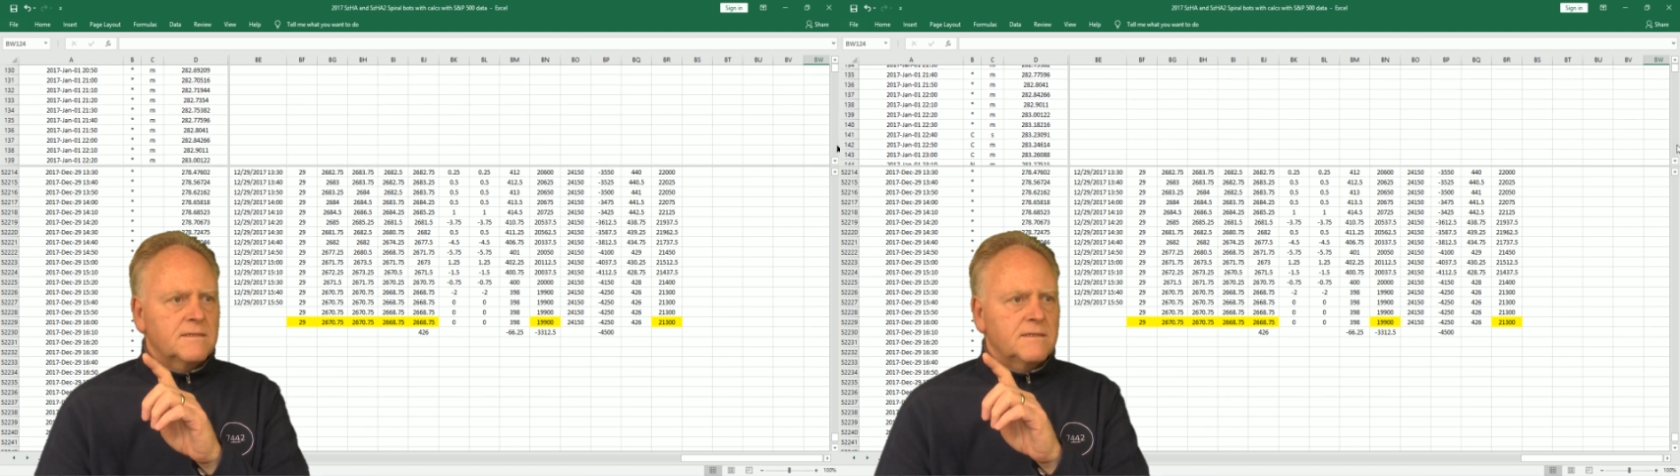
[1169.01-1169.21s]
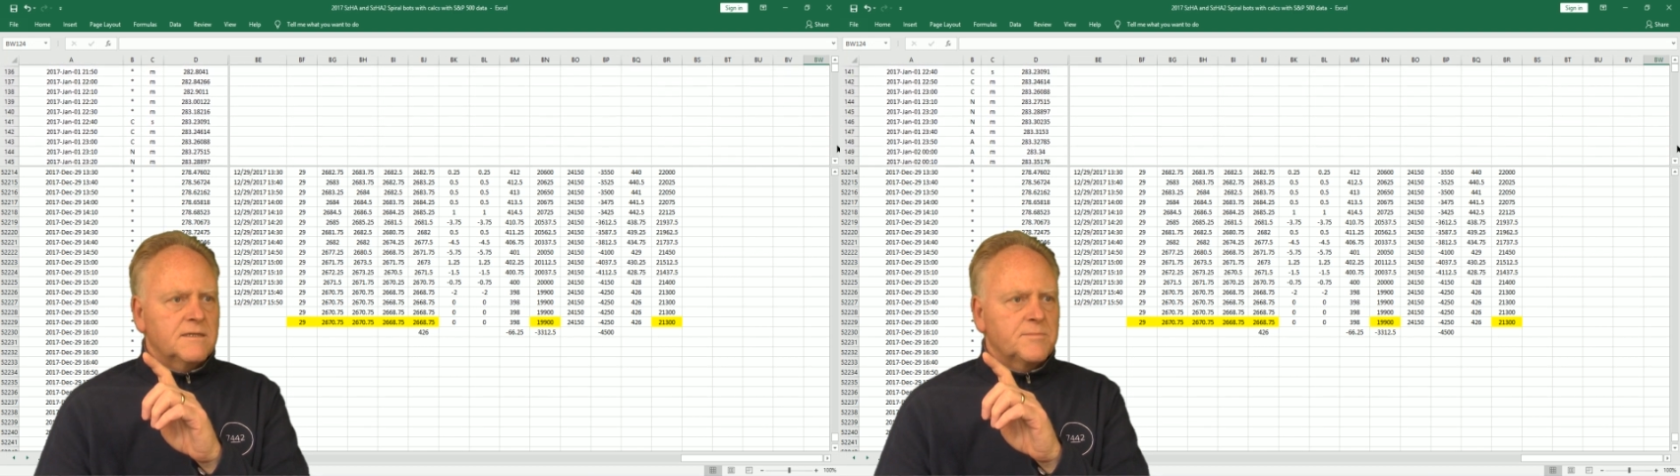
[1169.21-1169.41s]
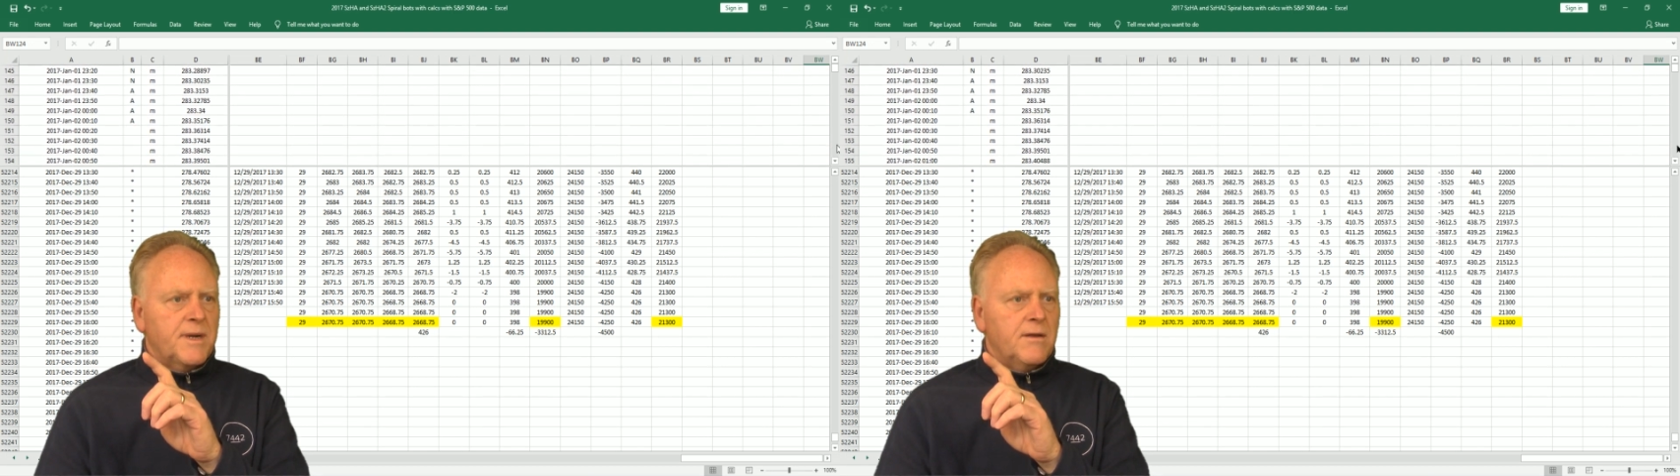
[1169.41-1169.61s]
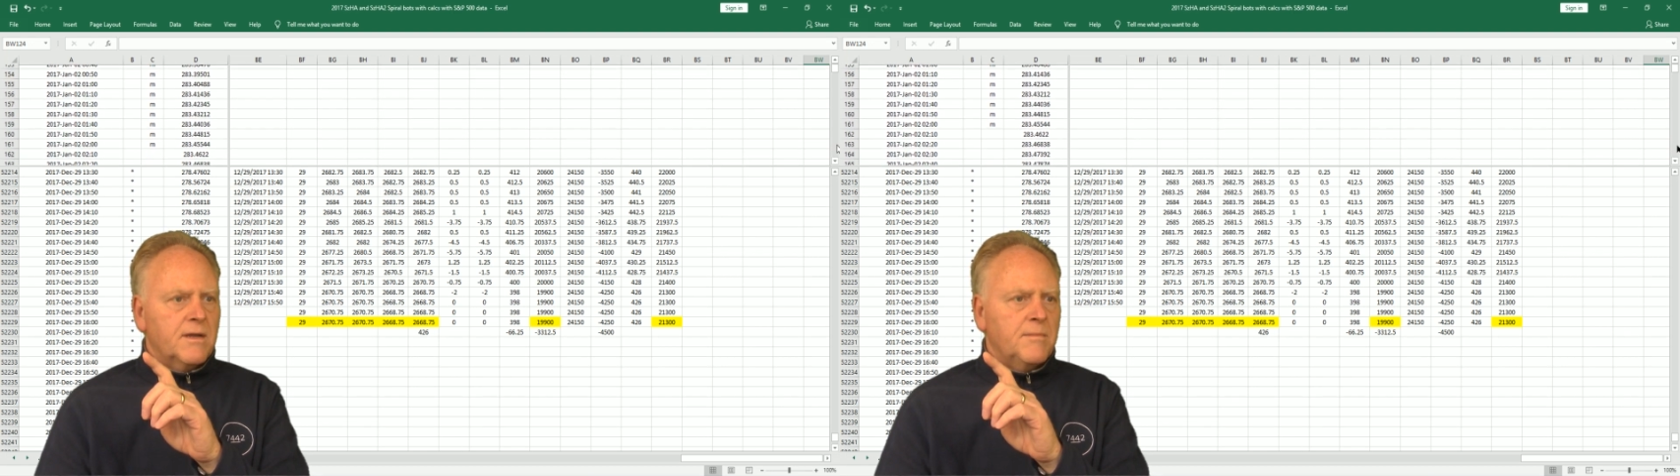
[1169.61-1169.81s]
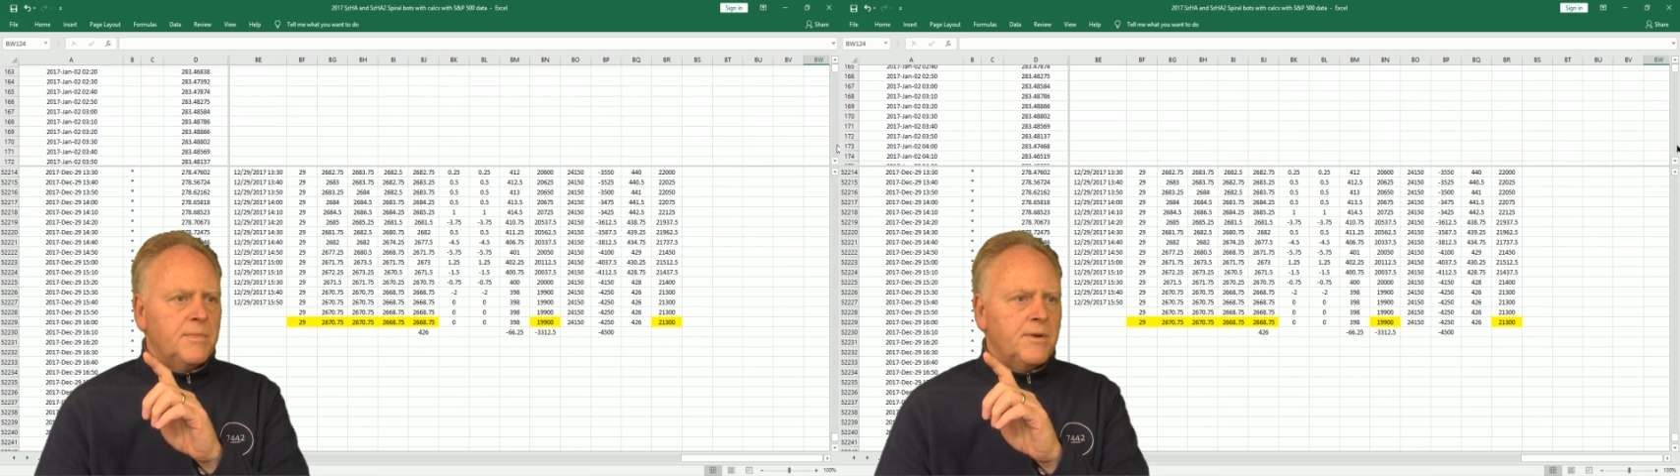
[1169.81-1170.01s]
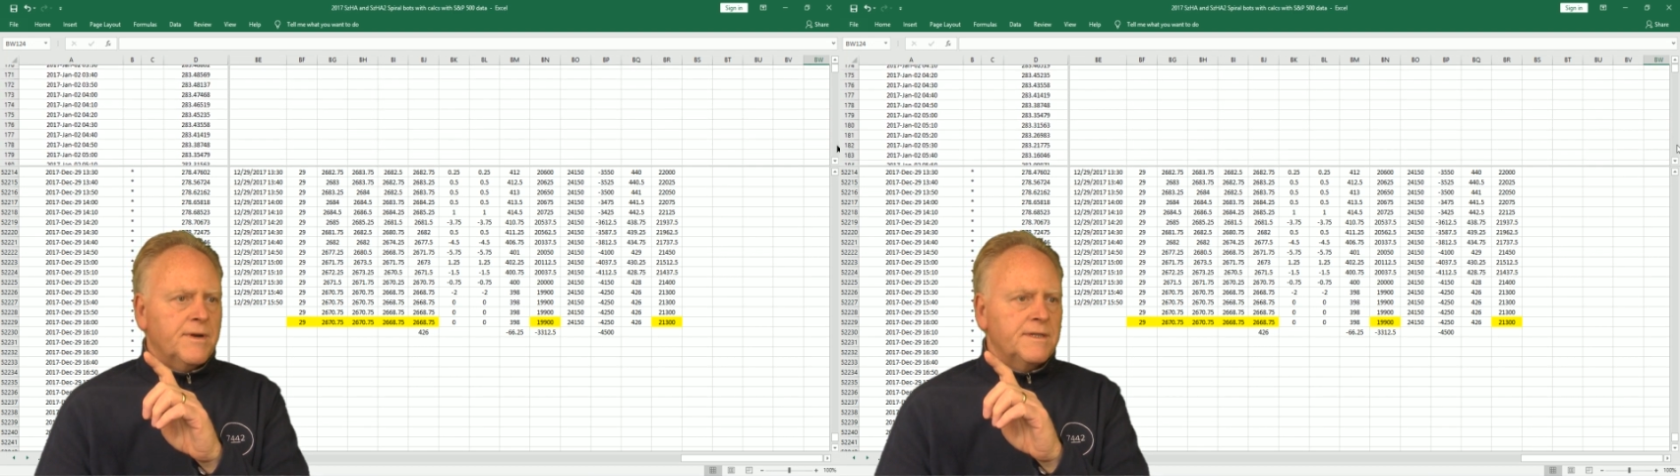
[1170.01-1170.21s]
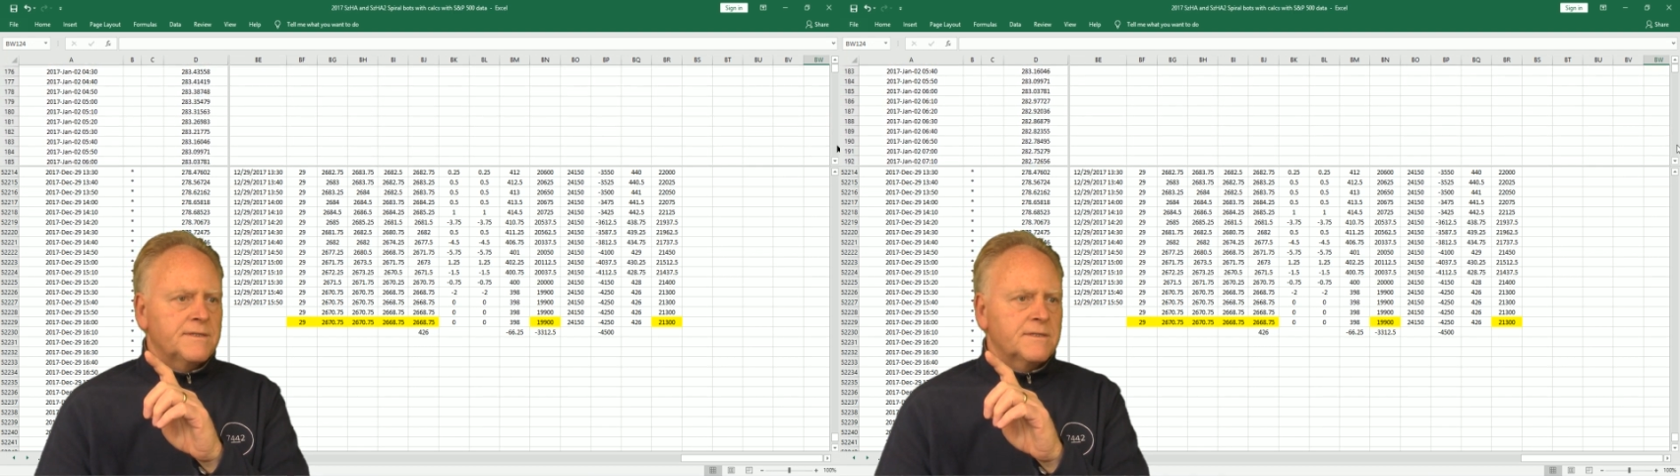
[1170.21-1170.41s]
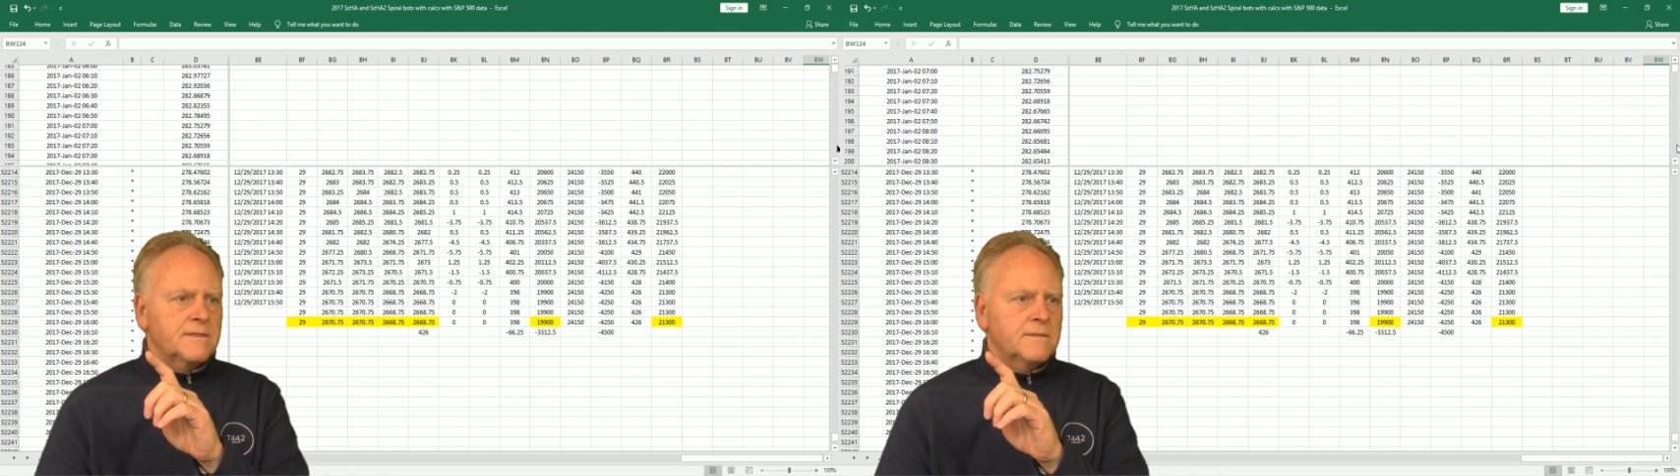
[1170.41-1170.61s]
and the spiral
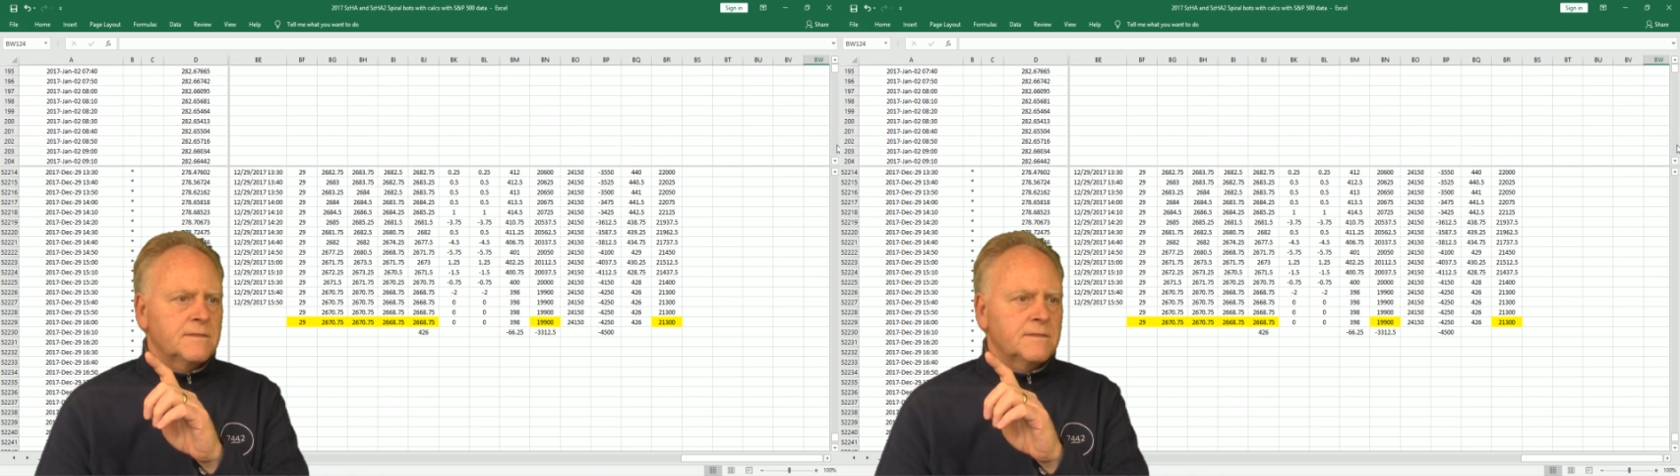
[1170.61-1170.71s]
components.